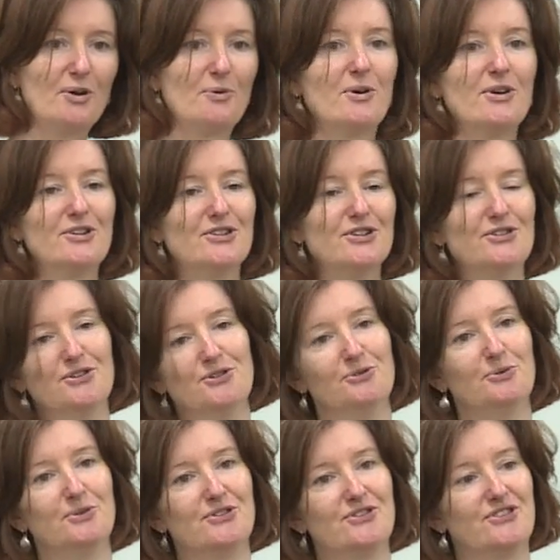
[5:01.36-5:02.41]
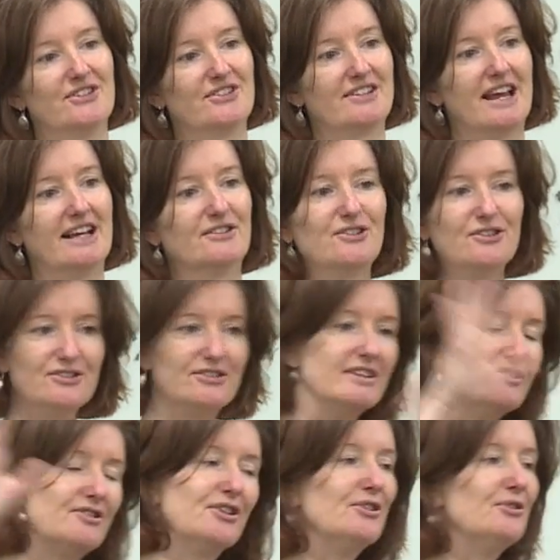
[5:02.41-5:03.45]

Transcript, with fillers: I wanted to do was just, do